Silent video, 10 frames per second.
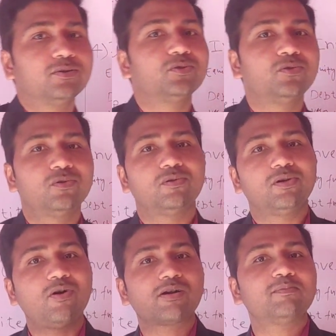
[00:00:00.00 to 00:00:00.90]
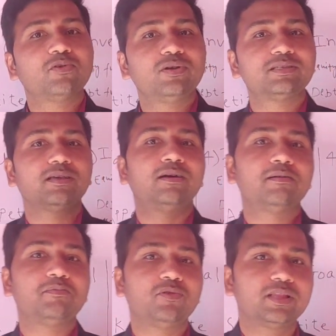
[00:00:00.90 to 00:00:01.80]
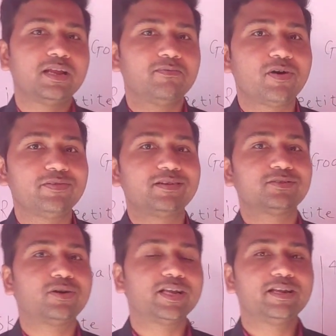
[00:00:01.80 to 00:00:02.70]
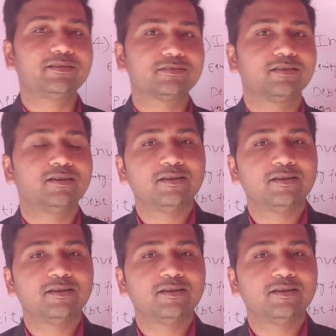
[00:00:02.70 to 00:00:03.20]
So long term goal is more than 5 years or 10 years.